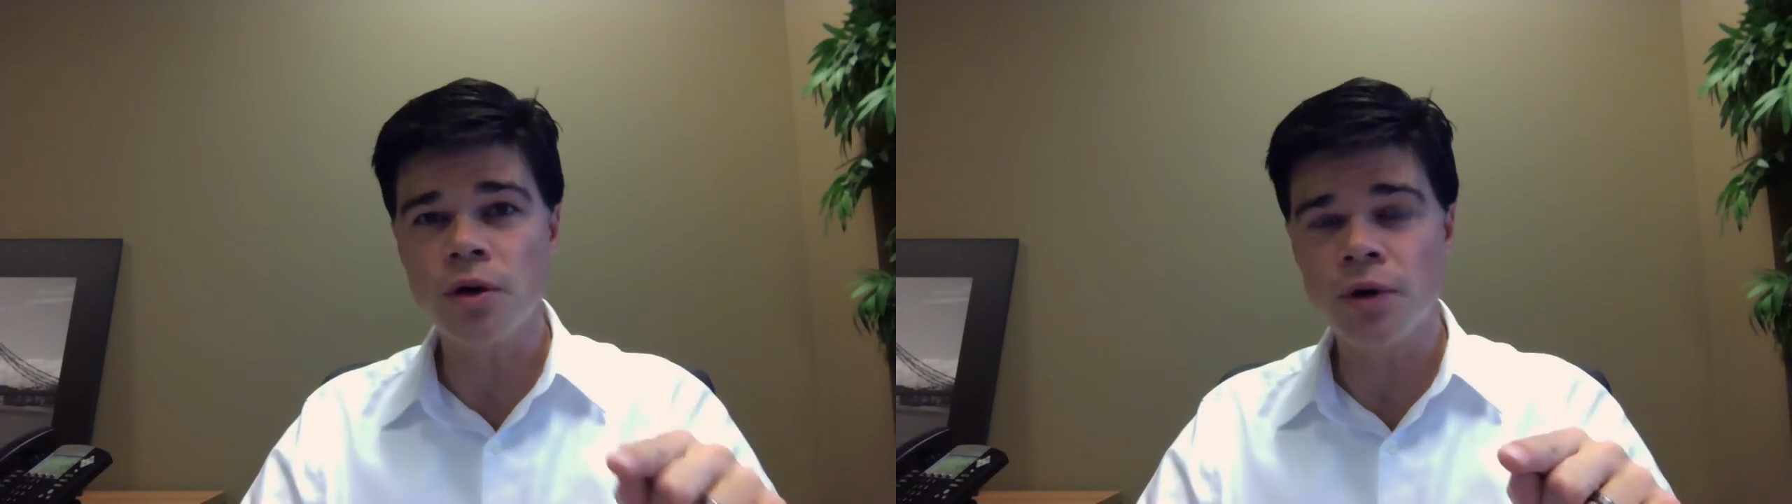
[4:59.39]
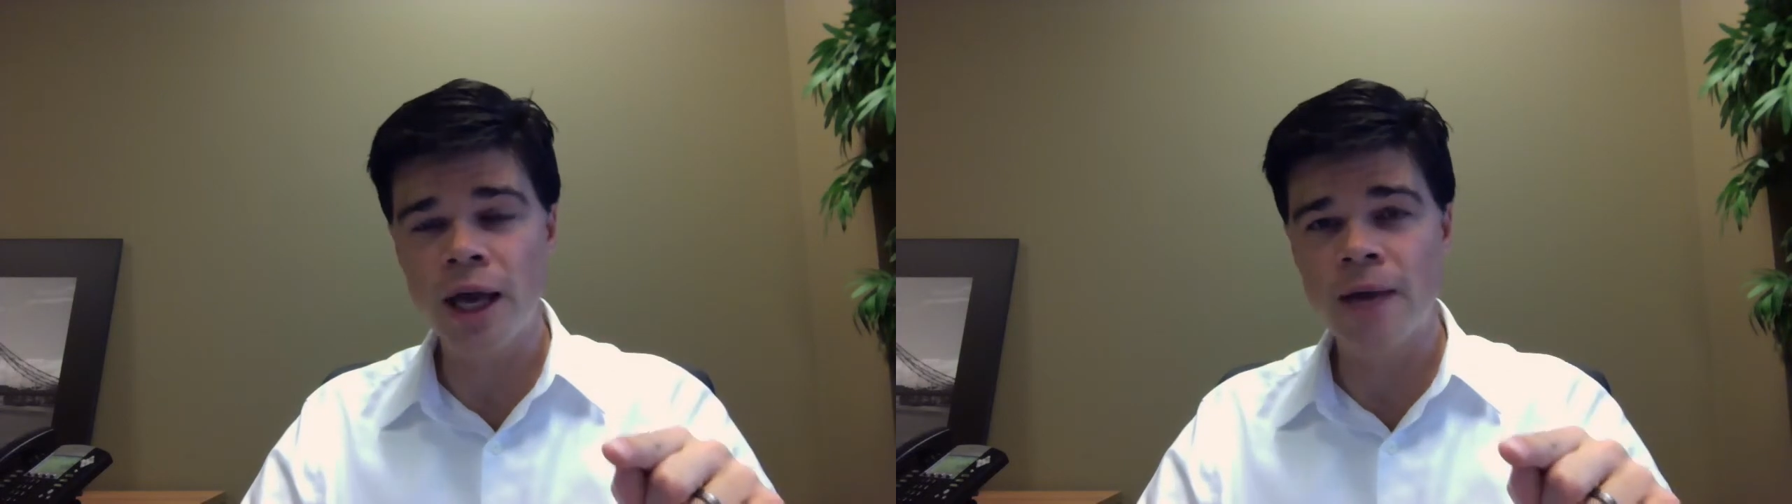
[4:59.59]

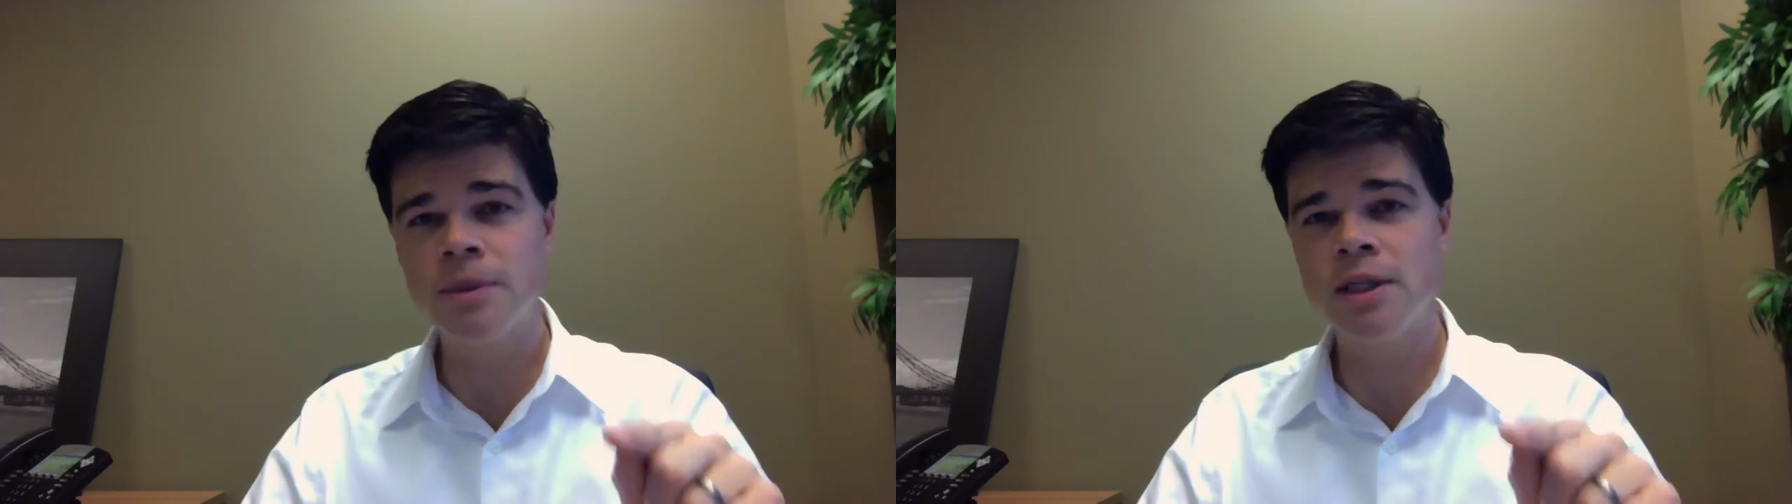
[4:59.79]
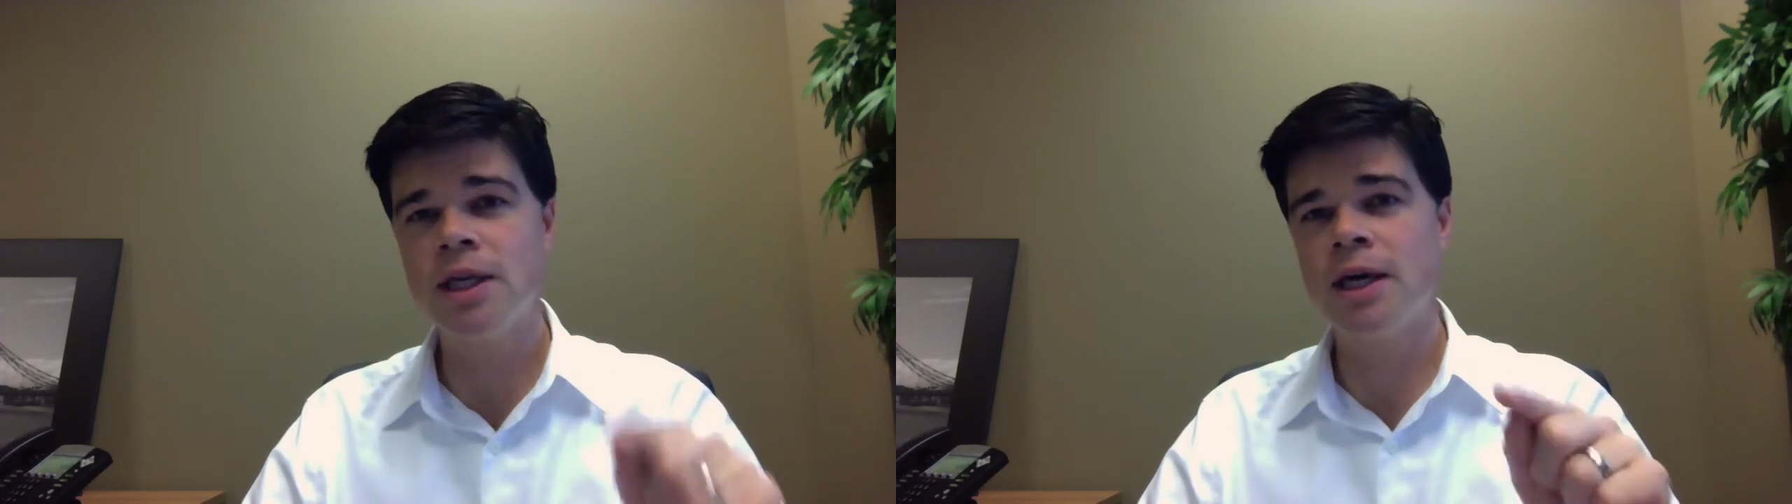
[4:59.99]
Go to
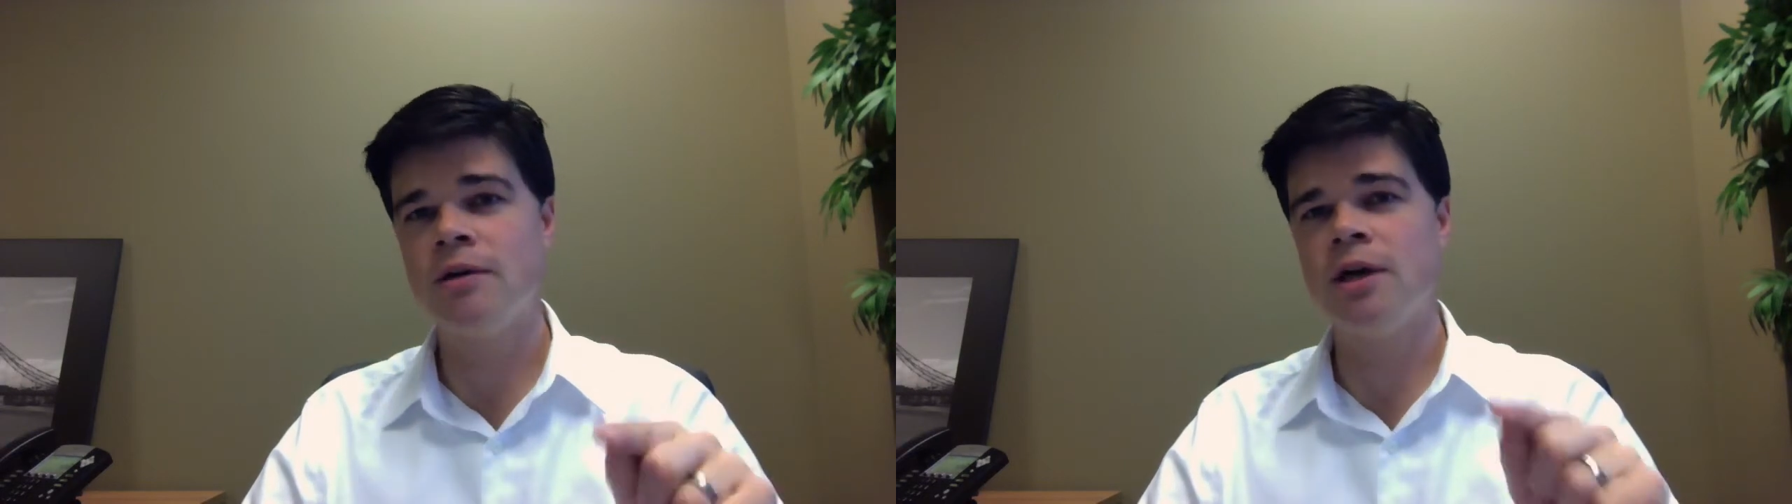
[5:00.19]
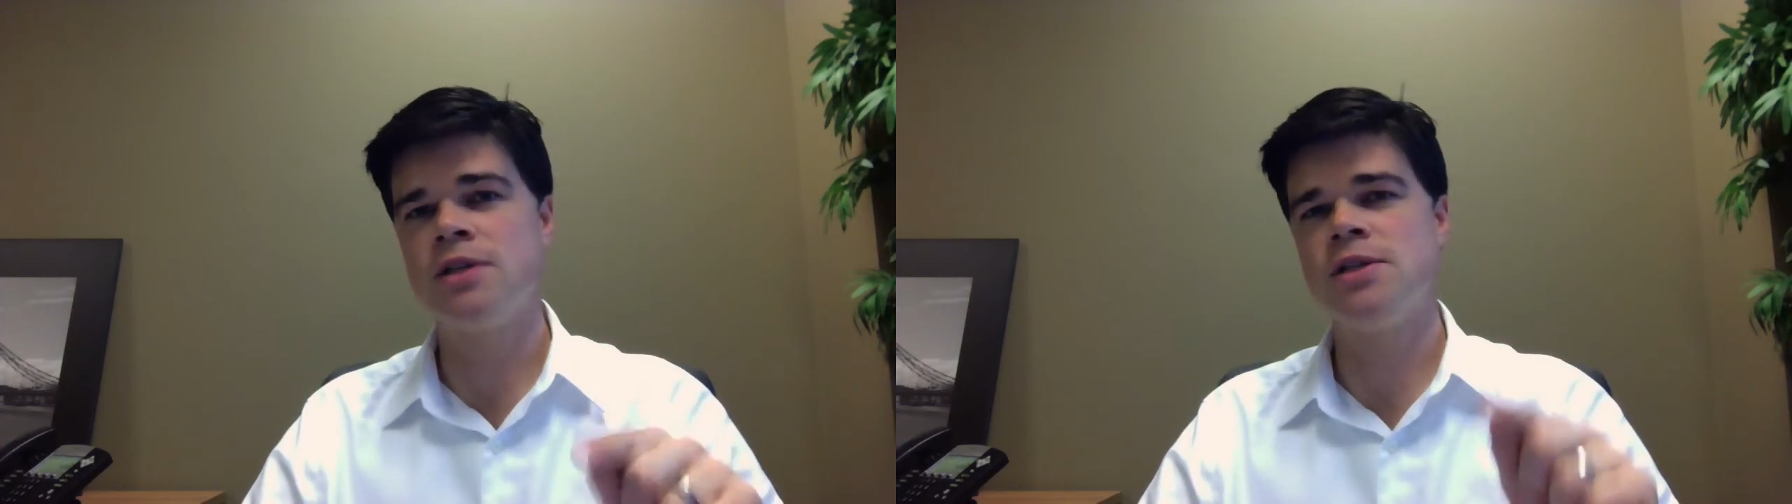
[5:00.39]

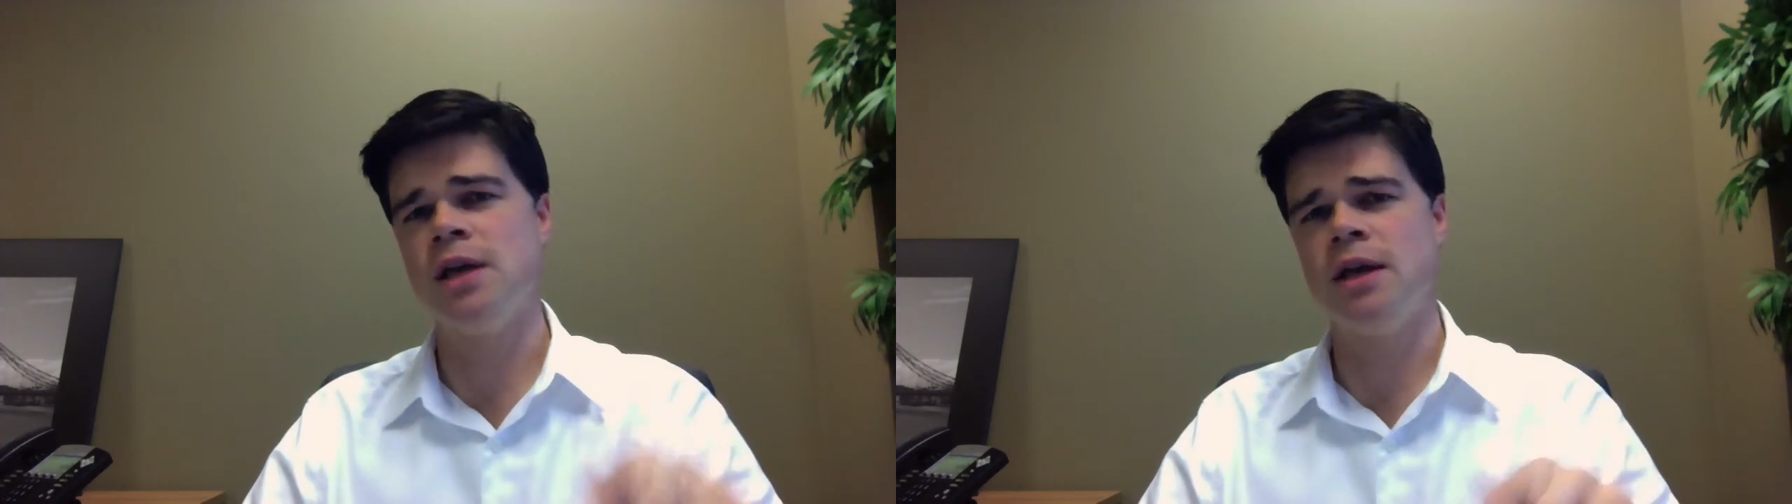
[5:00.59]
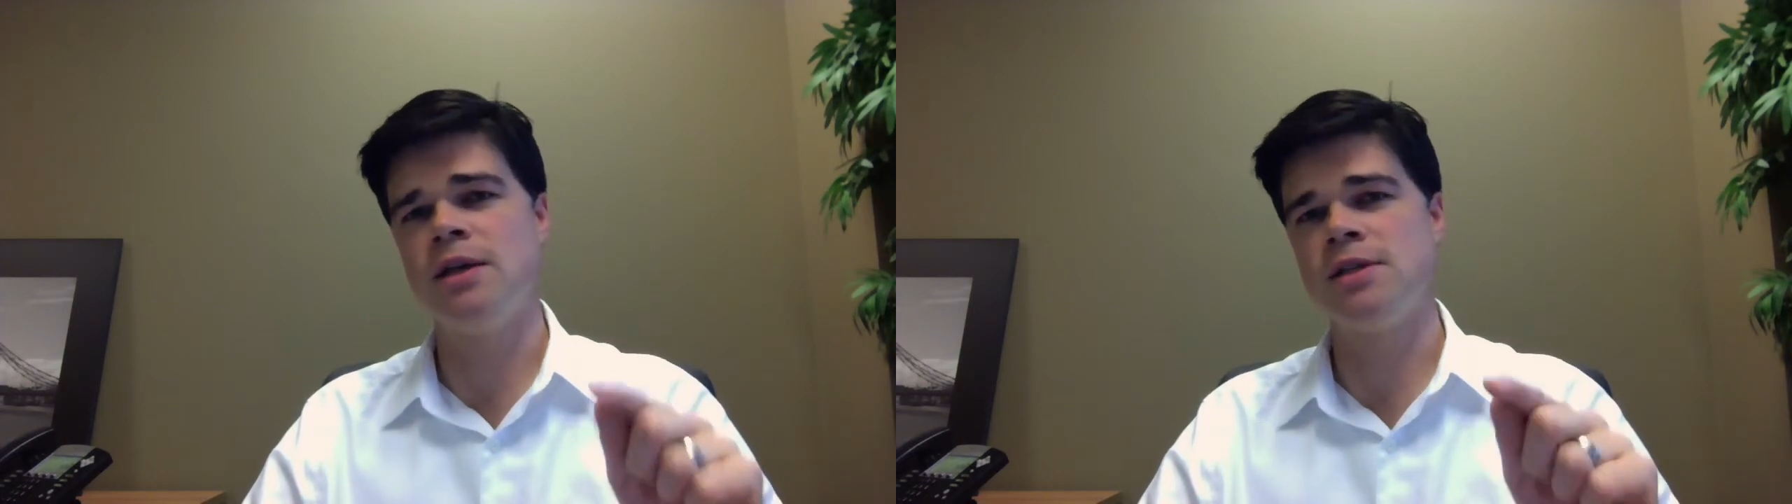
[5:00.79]
emilynow.ca,